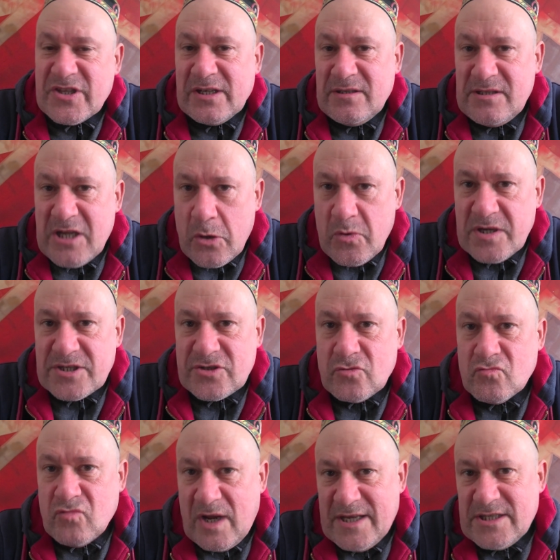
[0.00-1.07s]
the lowest
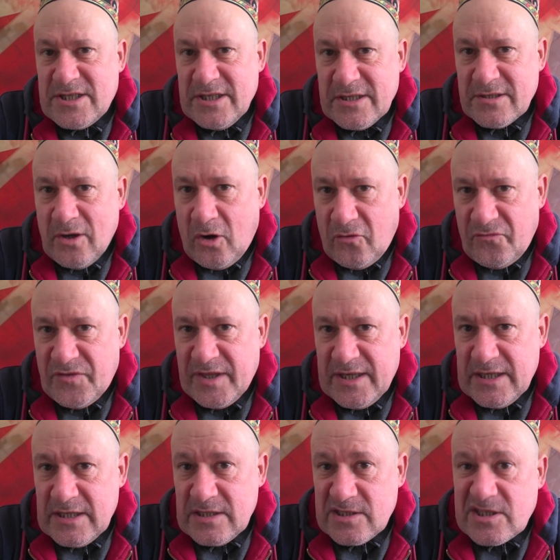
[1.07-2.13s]
rated of
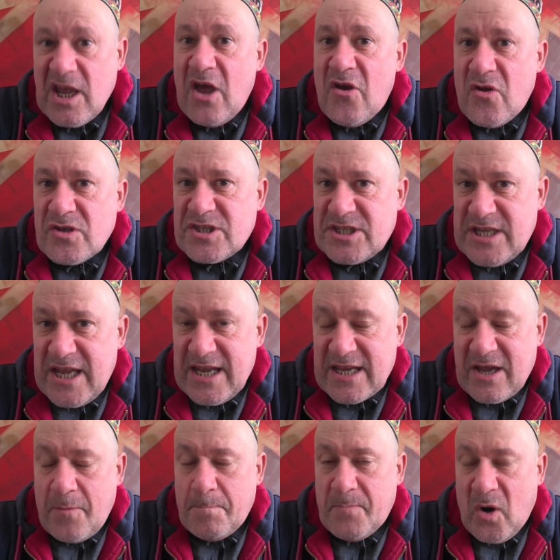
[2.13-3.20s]
these
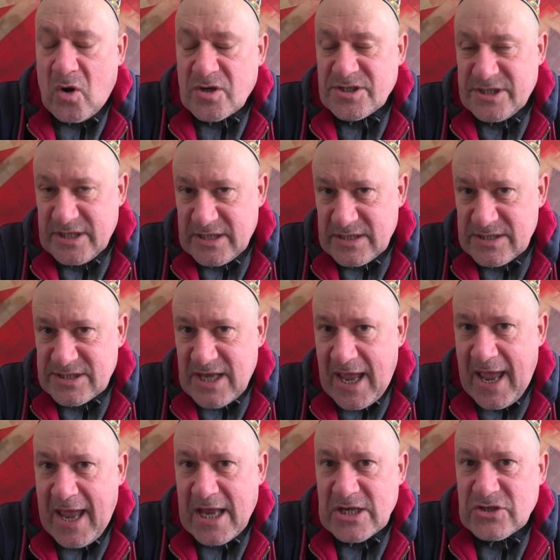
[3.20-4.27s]
tick boxes
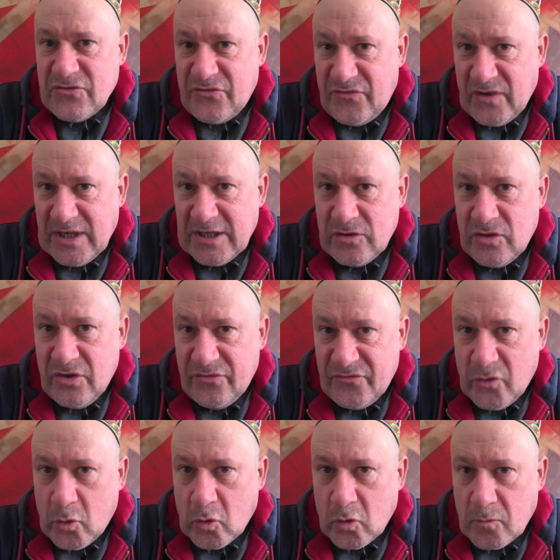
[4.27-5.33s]
and fill in the
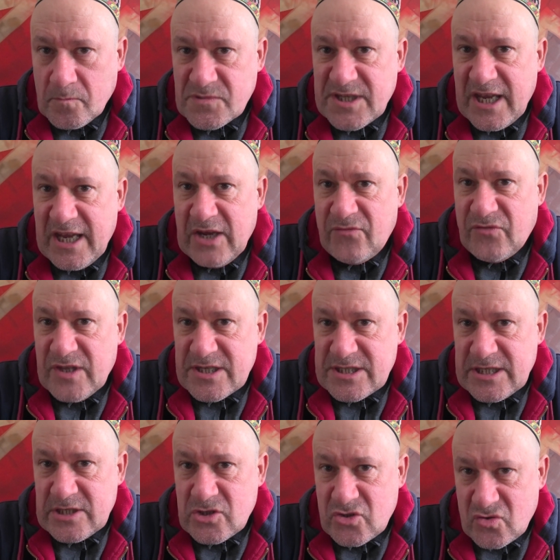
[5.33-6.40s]
forms if this
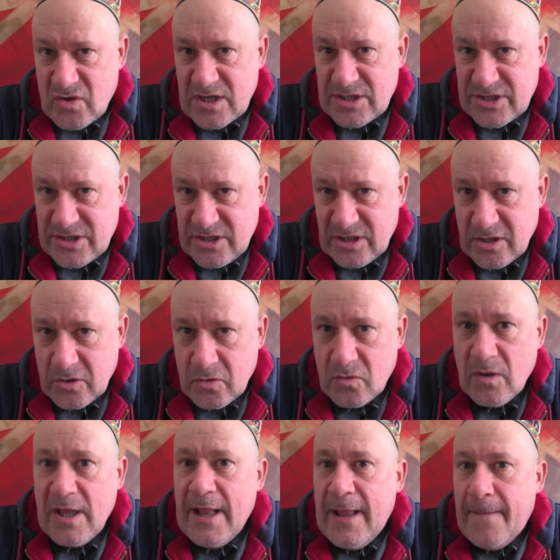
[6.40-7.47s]
interests you,
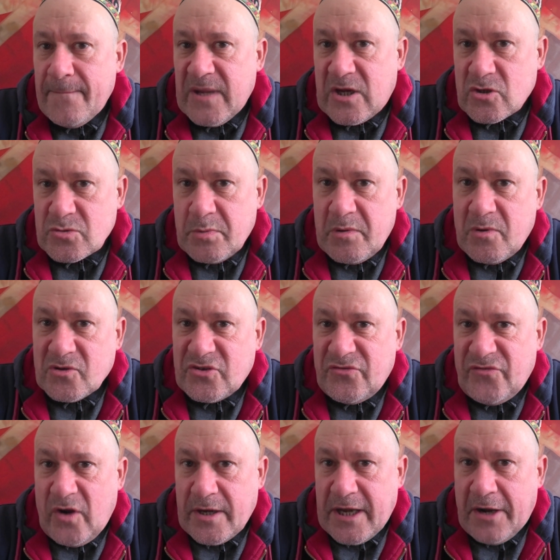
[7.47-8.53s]
because we want to
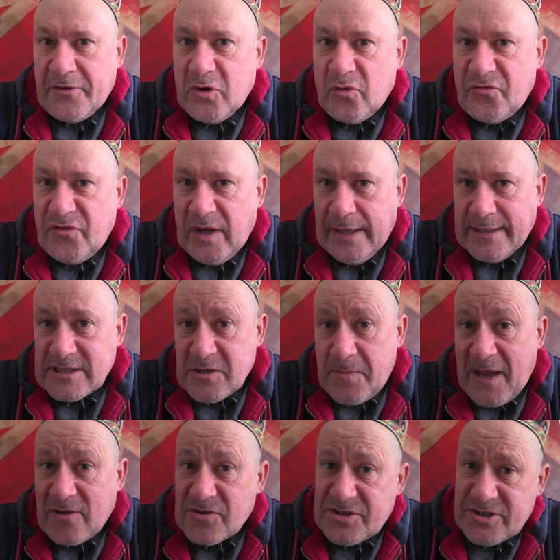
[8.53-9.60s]
find out your feelings
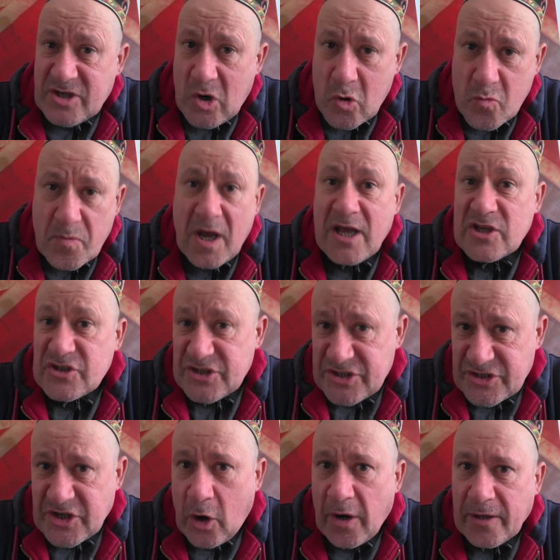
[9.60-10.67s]
about soap
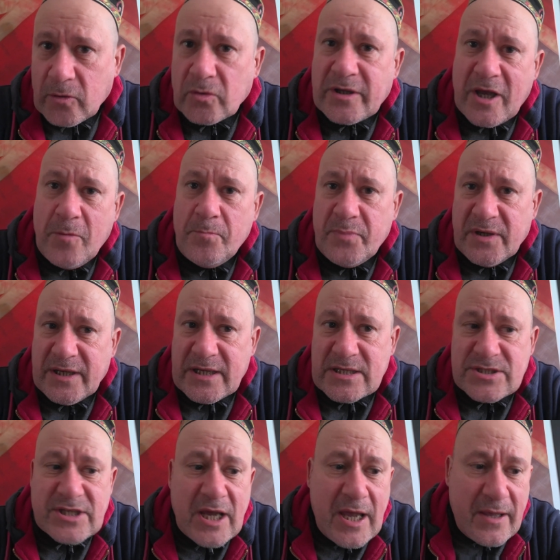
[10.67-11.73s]
style
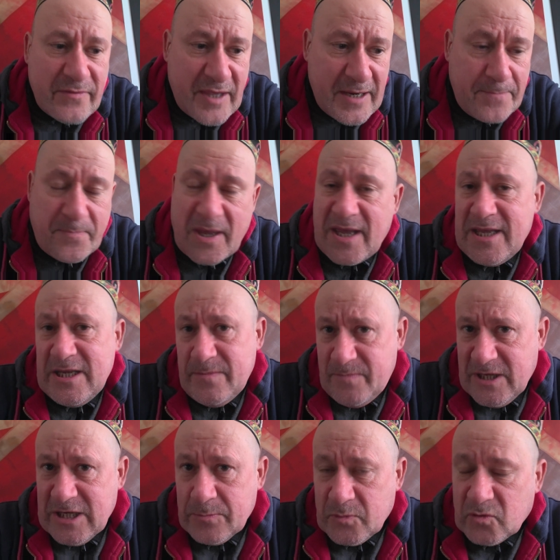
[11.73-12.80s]
companies. They pay
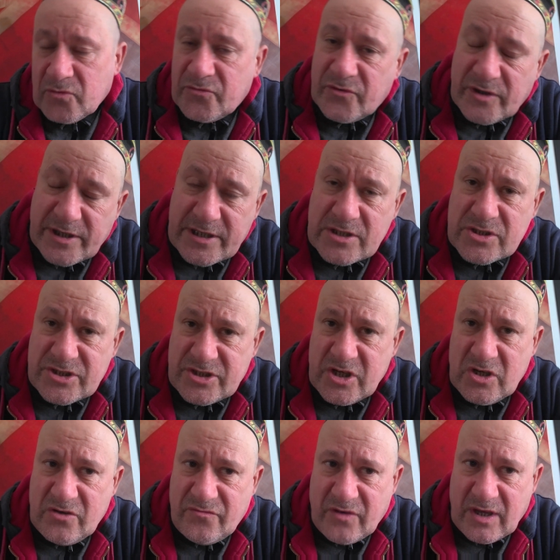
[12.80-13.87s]
people for these
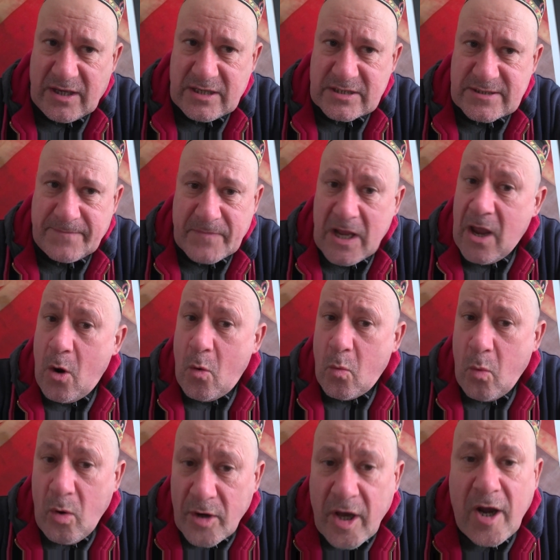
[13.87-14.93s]
surveys.
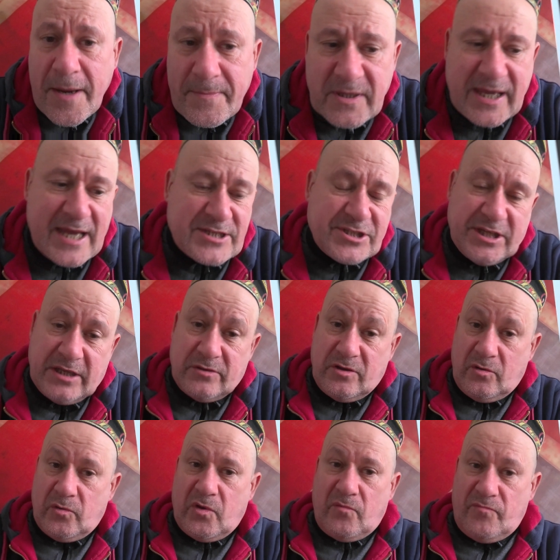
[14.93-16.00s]
What I'm guessing,
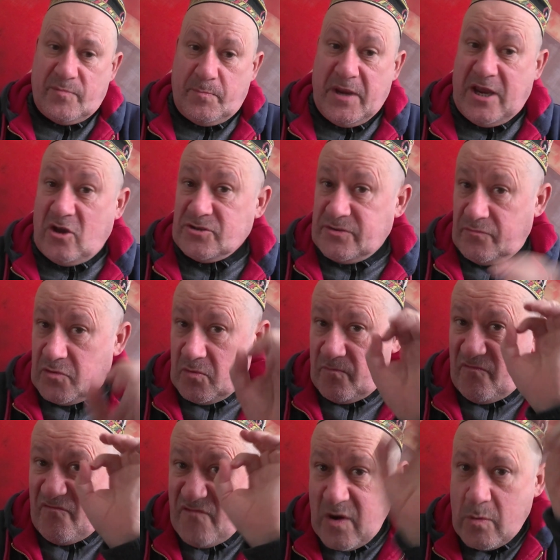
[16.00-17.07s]
that because of the
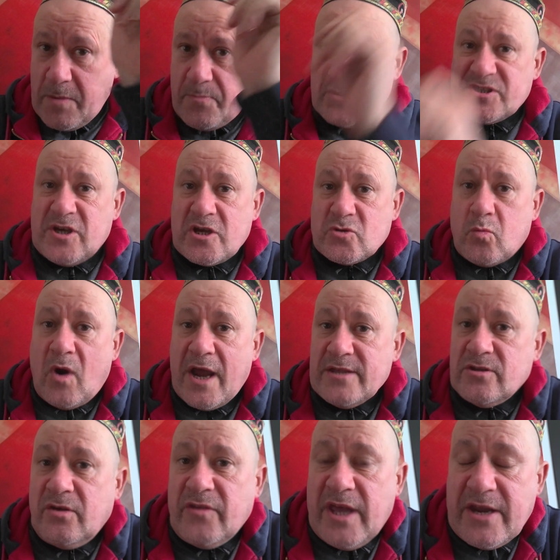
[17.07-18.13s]
very precise way
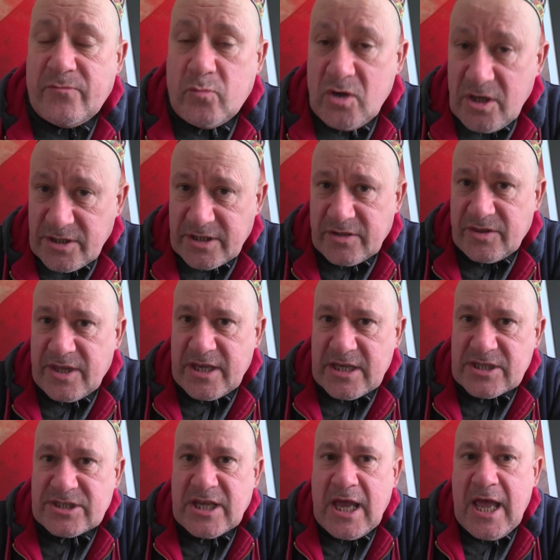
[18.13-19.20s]
that they worded
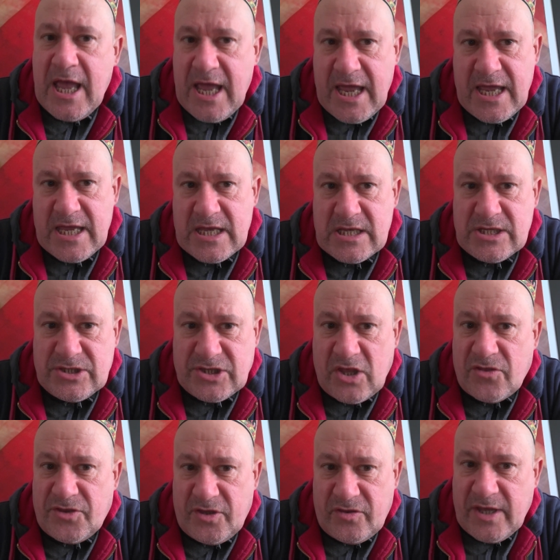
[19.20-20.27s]
this, is
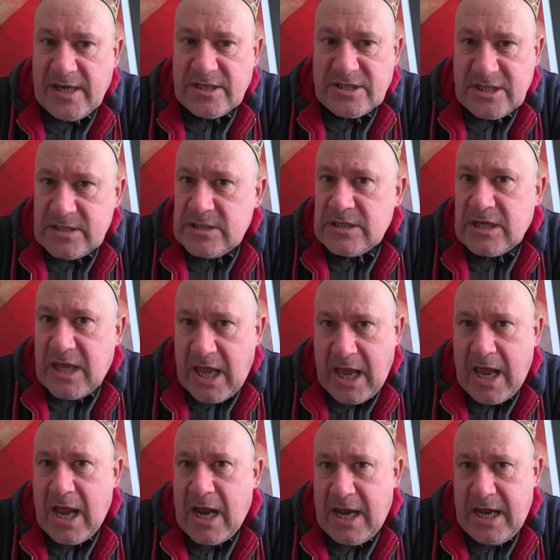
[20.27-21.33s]
that they didn't
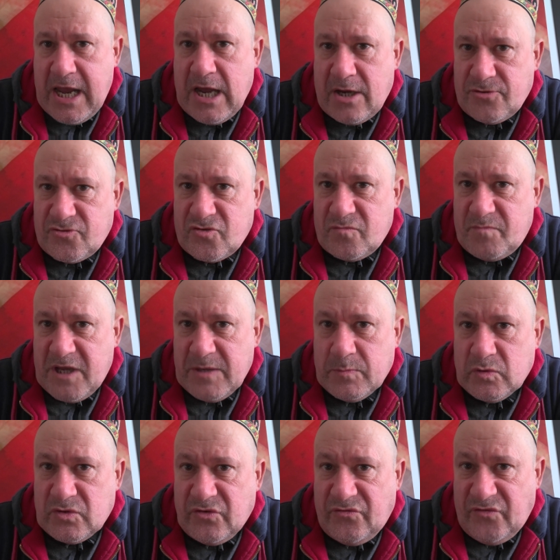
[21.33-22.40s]
get 800
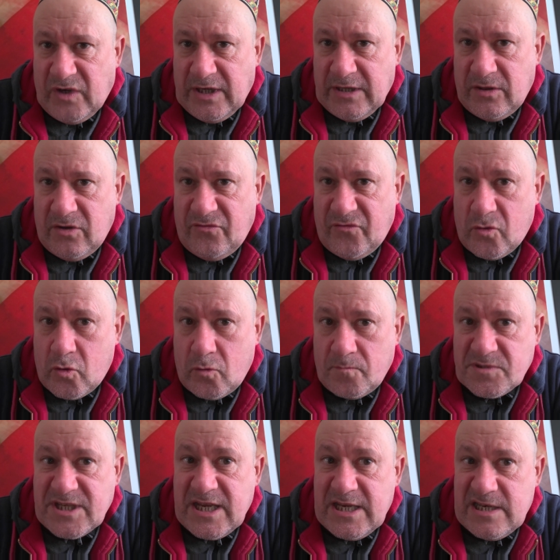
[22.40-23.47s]
people to fill in the
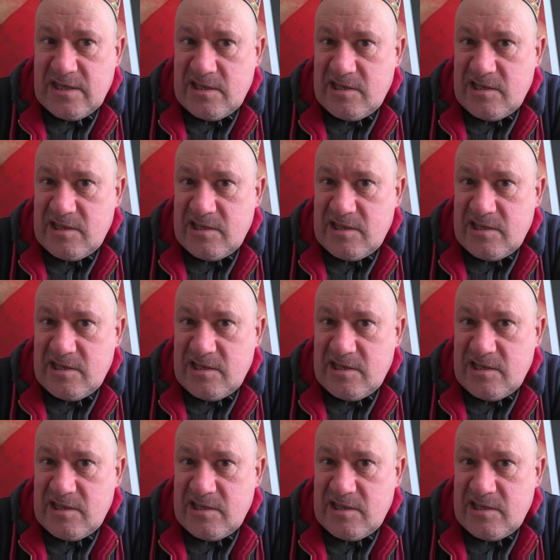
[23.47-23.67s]
forms in